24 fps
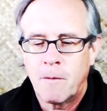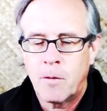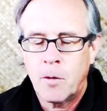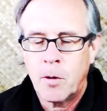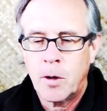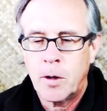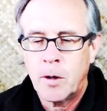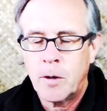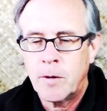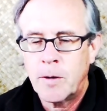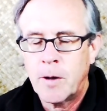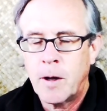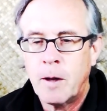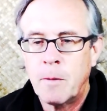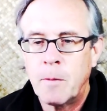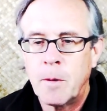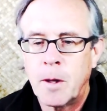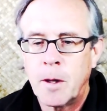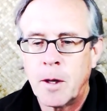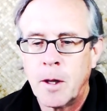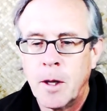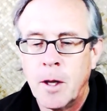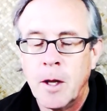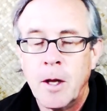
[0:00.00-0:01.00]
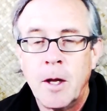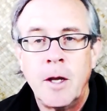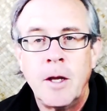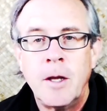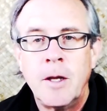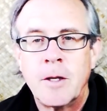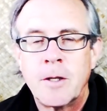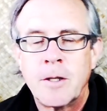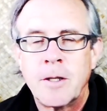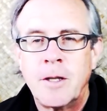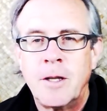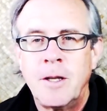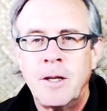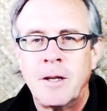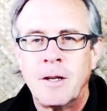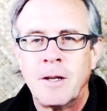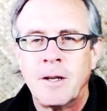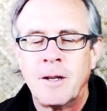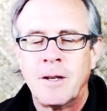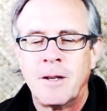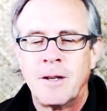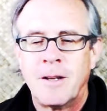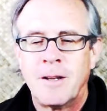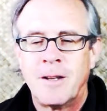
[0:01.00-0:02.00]
Very good timing. You see,
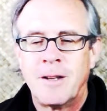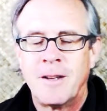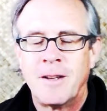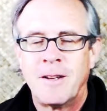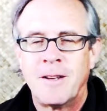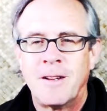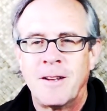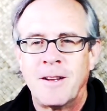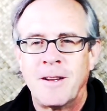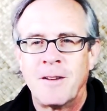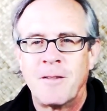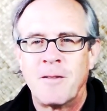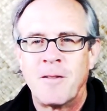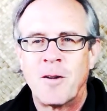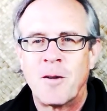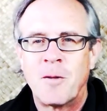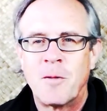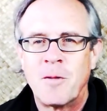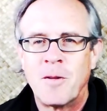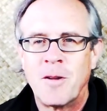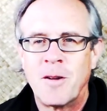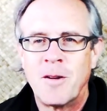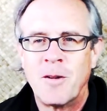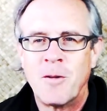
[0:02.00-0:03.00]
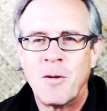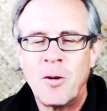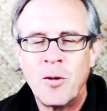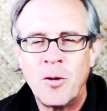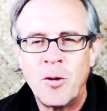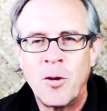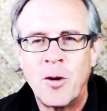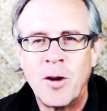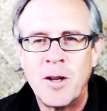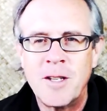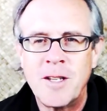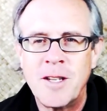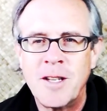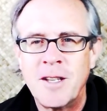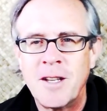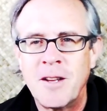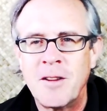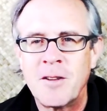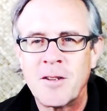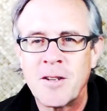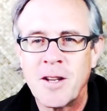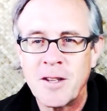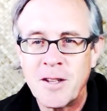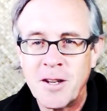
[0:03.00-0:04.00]
they're real noisy, and
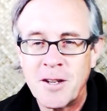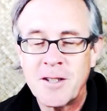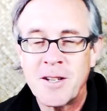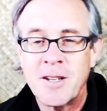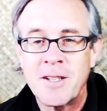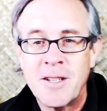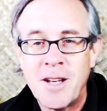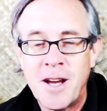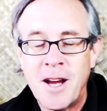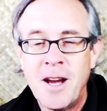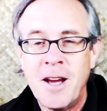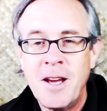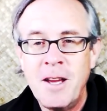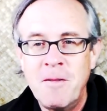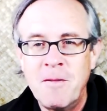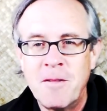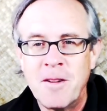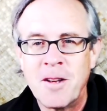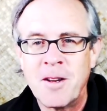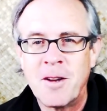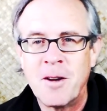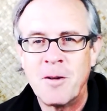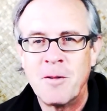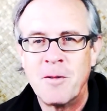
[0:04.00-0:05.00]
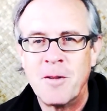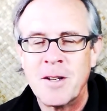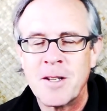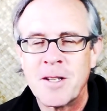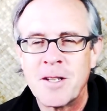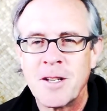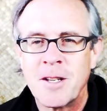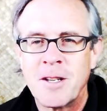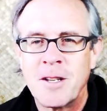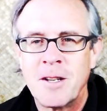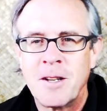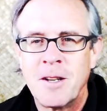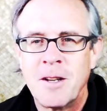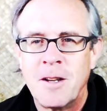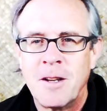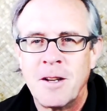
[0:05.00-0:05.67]
then there's a, there's a time to go visit.